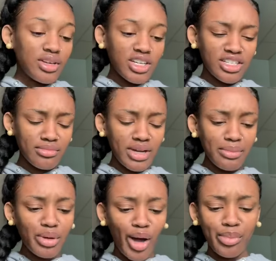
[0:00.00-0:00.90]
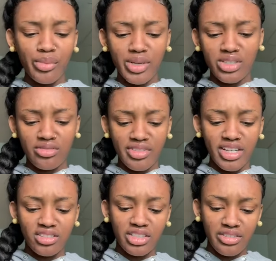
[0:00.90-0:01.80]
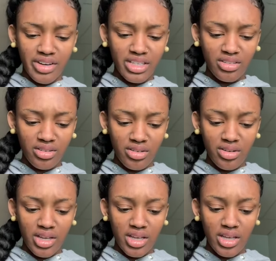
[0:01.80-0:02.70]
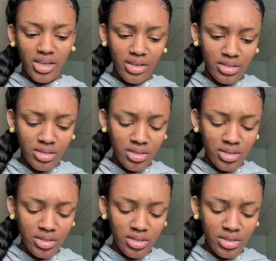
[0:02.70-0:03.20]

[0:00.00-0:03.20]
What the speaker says: because it might pop up as a regular eraser, and